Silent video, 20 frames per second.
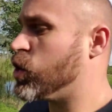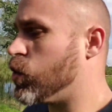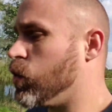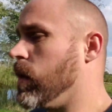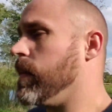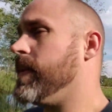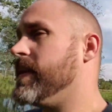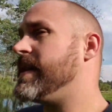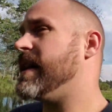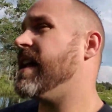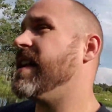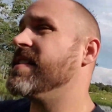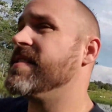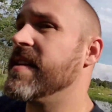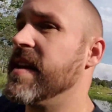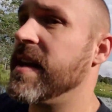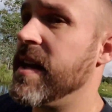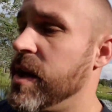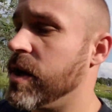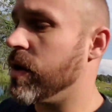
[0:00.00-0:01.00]
sweet potatoes
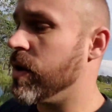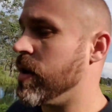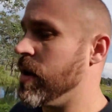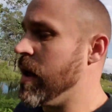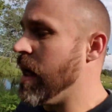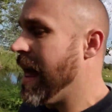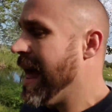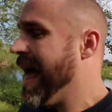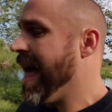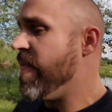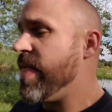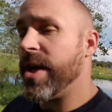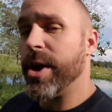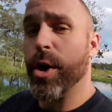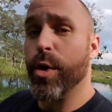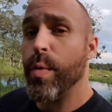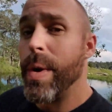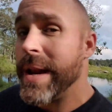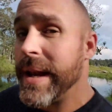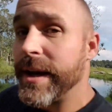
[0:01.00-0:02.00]
in here that
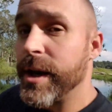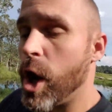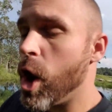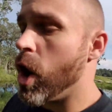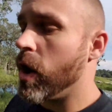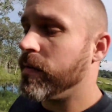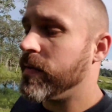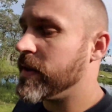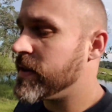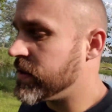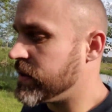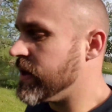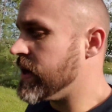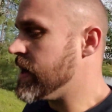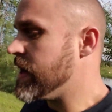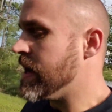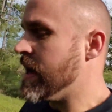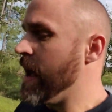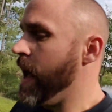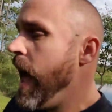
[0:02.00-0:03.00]
are ready to harvest.
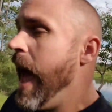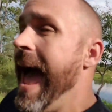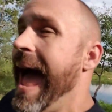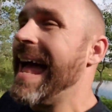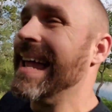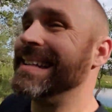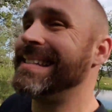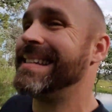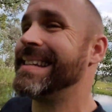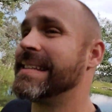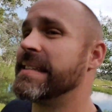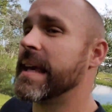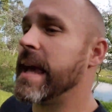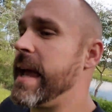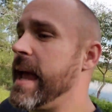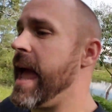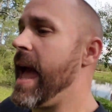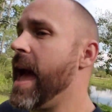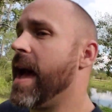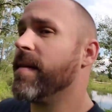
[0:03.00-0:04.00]
And since
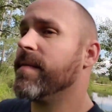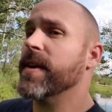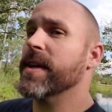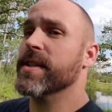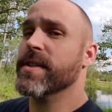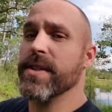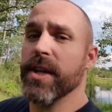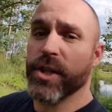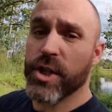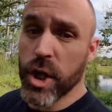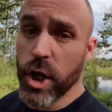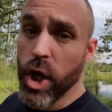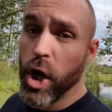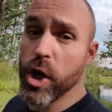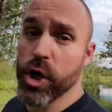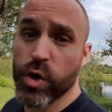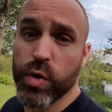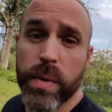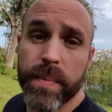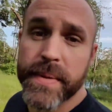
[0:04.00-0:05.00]
I have such a
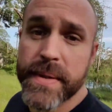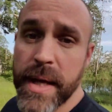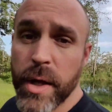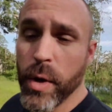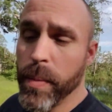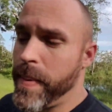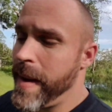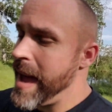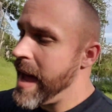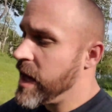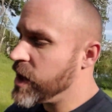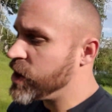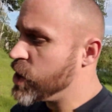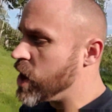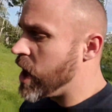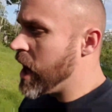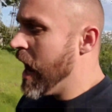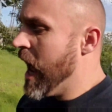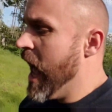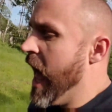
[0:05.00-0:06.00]
large sweet potato
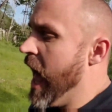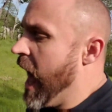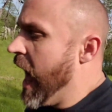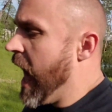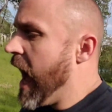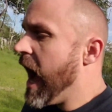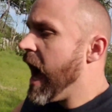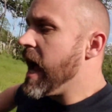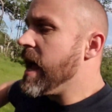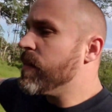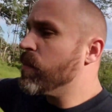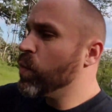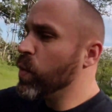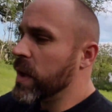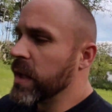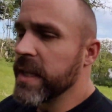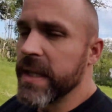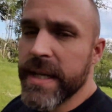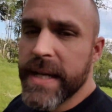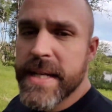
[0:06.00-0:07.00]
patch, I am
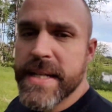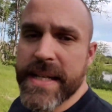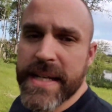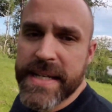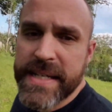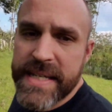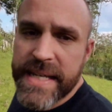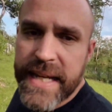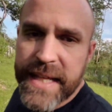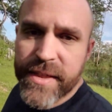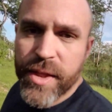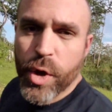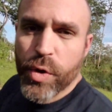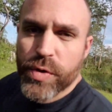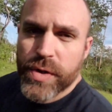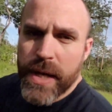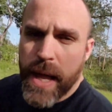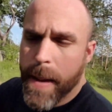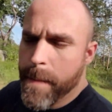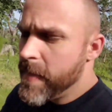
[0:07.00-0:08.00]
willing to dig
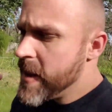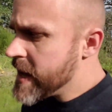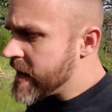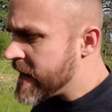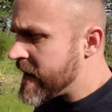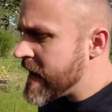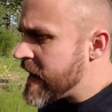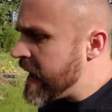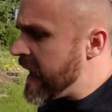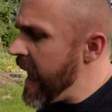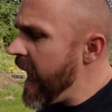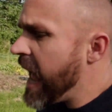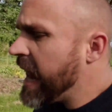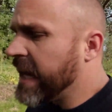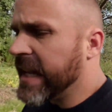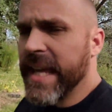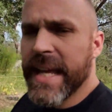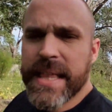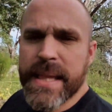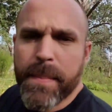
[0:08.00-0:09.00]
those up
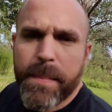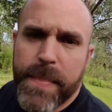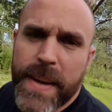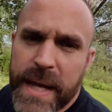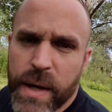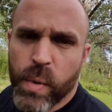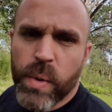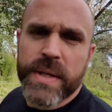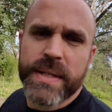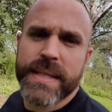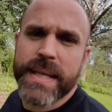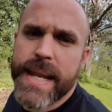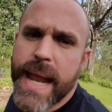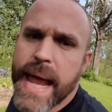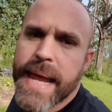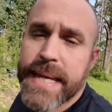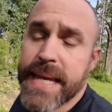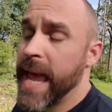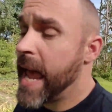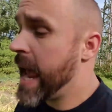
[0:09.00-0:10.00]
and get the big ones that
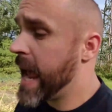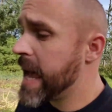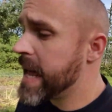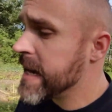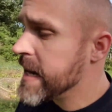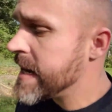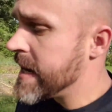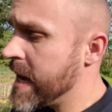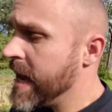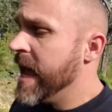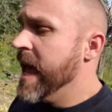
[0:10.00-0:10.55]
I can,